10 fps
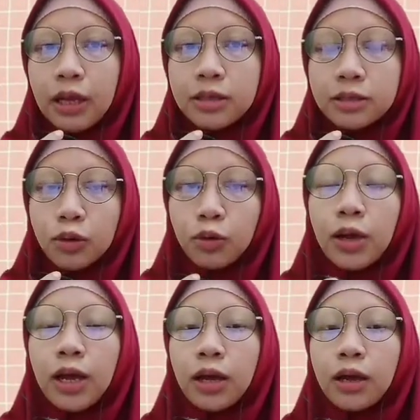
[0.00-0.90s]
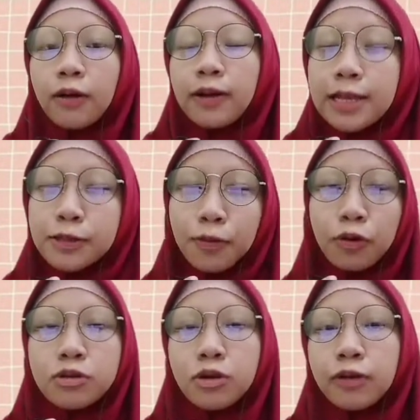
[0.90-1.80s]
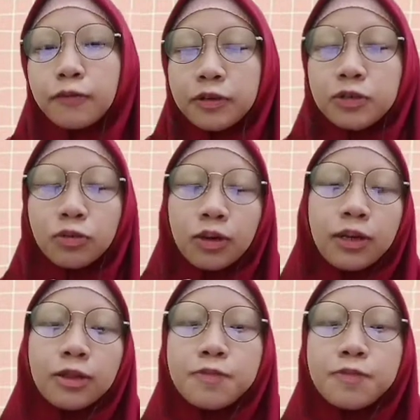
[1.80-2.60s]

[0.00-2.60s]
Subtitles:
So let's focus on the first one.